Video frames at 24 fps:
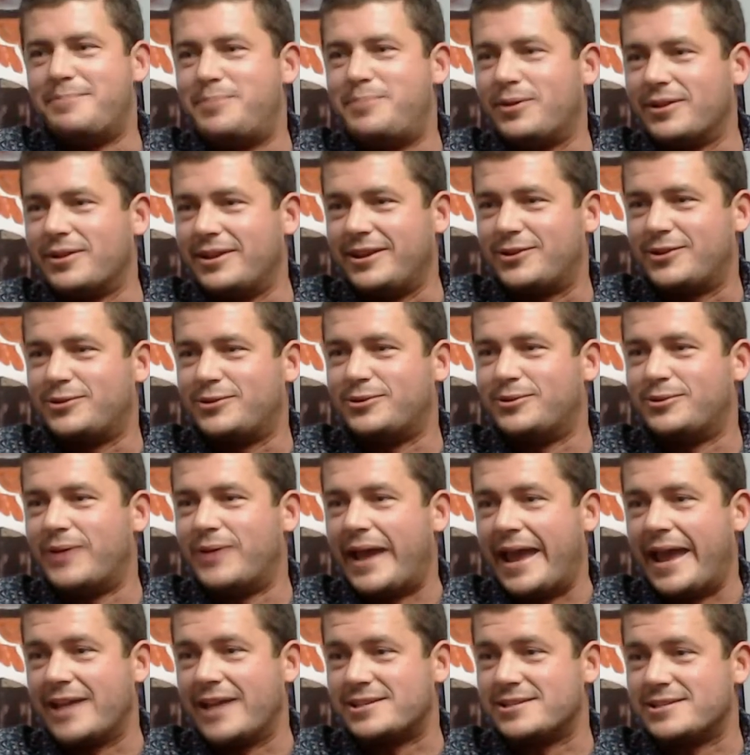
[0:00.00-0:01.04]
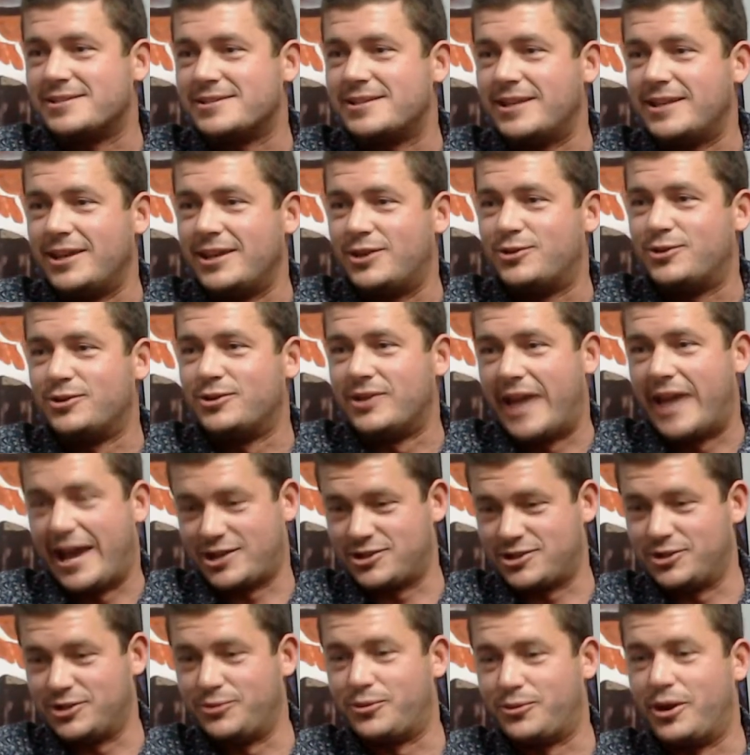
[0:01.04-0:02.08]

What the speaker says: political answers that he couldn't actually